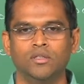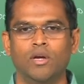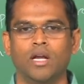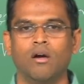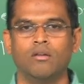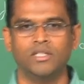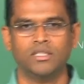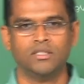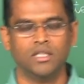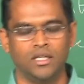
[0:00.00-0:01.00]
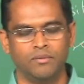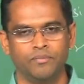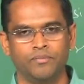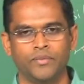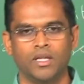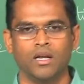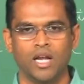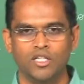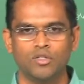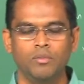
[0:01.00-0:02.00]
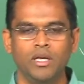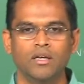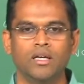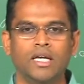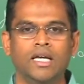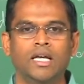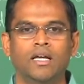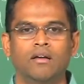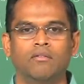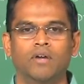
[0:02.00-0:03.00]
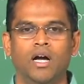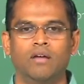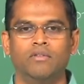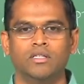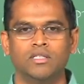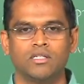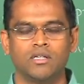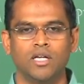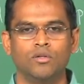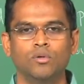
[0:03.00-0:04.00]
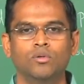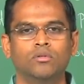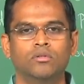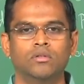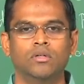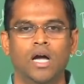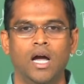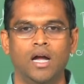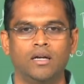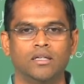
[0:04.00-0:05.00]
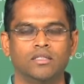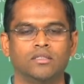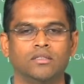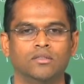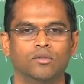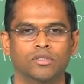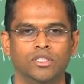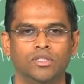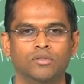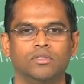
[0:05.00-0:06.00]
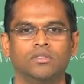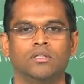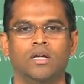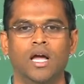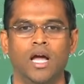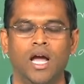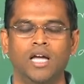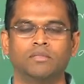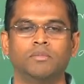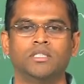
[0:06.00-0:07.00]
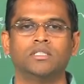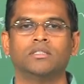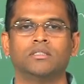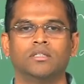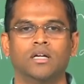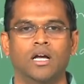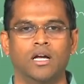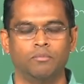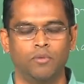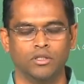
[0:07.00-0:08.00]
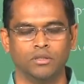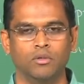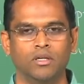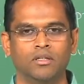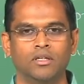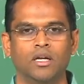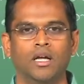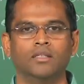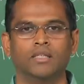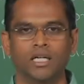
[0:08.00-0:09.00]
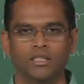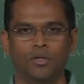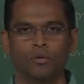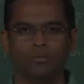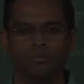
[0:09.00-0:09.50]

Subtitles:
you can always write to me. I will just try to address those issues as much as possible. Thank you.